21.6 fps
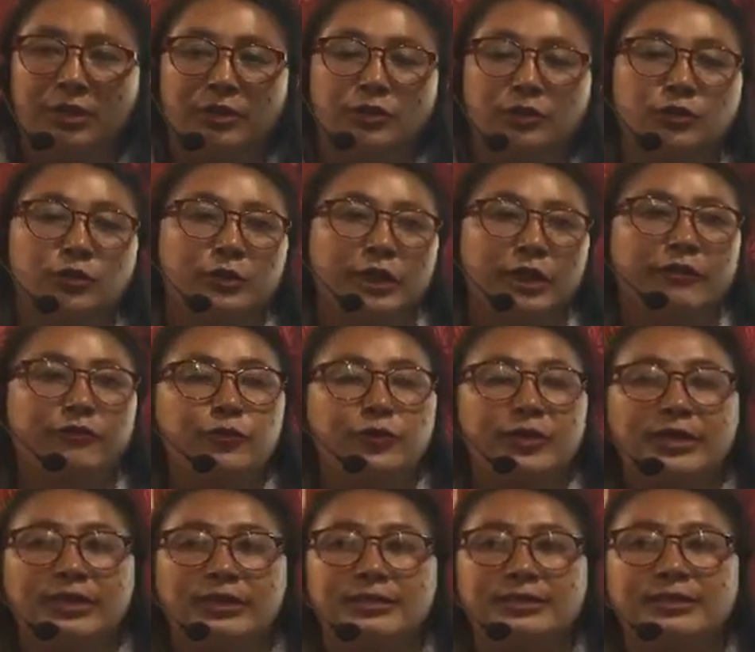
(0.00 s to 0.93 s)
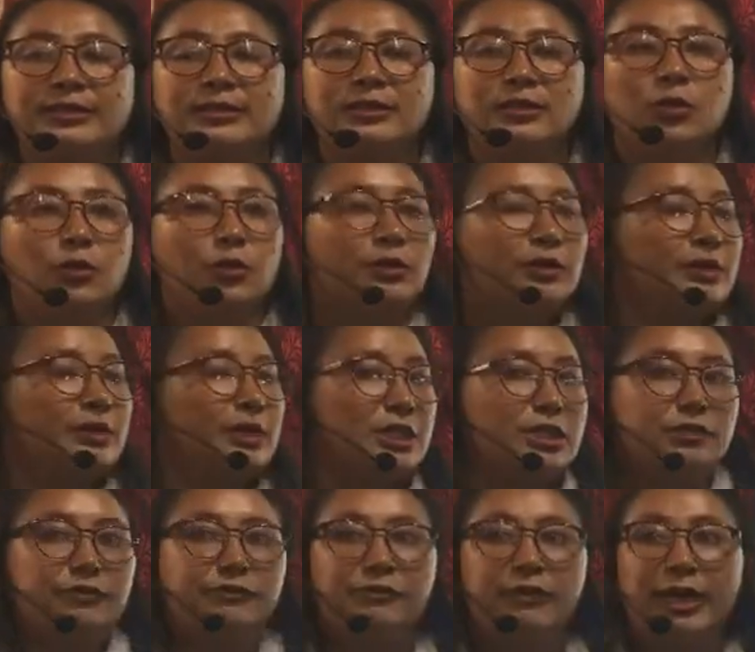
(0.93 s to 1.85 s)
So if we consider all these
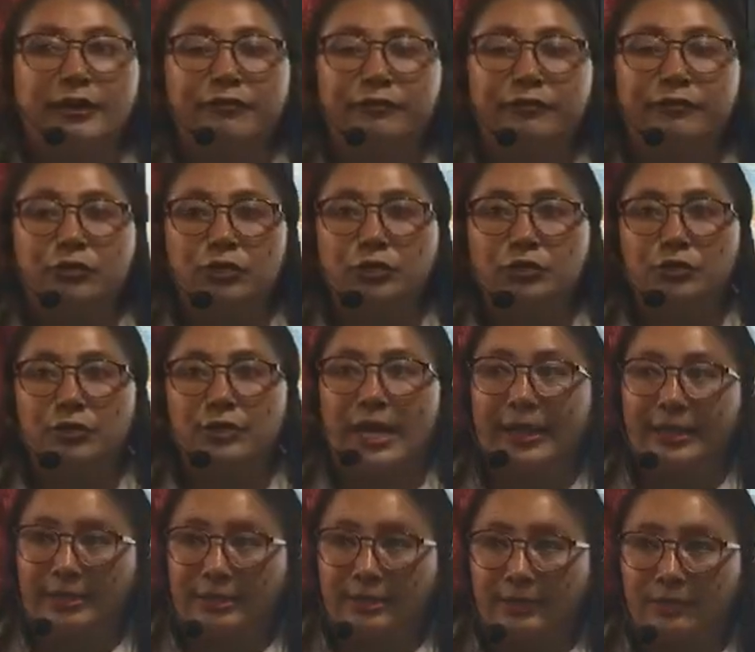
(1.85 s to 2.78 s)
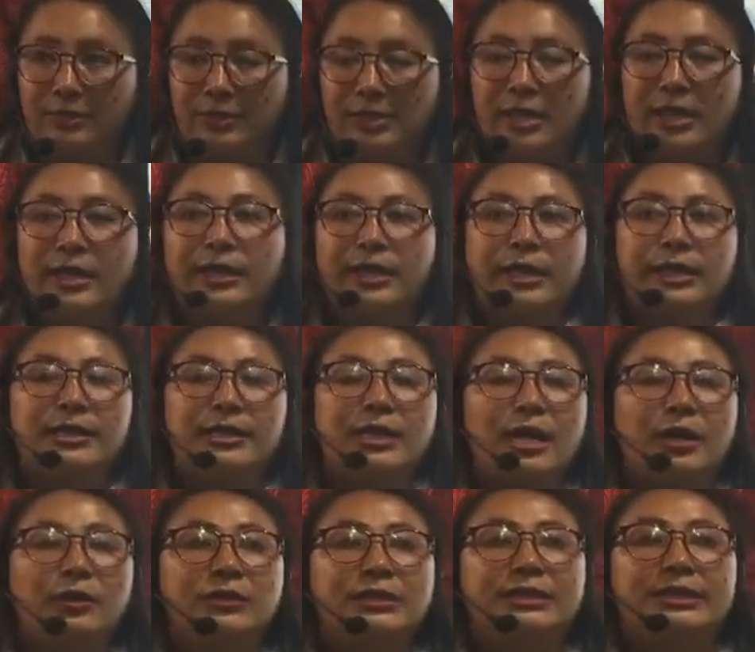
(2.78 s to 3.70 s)
5 food group items in
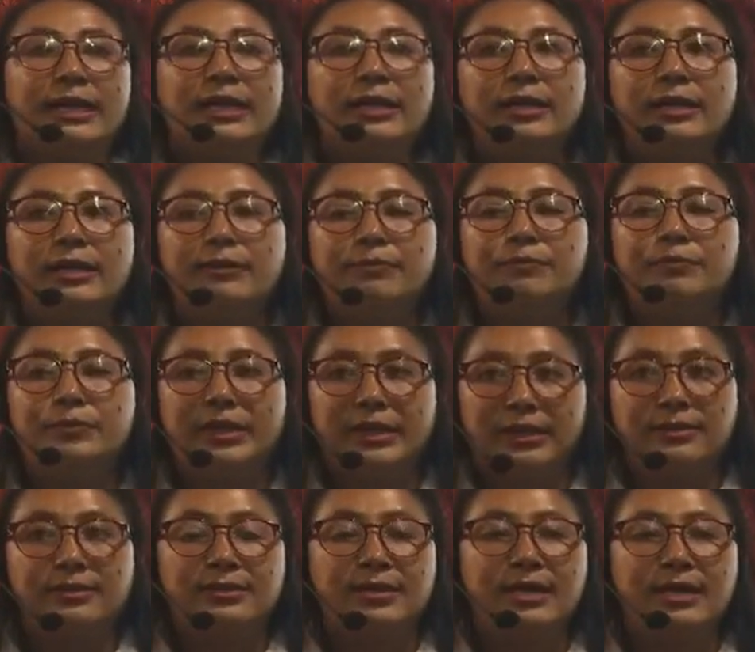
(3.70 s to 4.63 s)
our daily meals,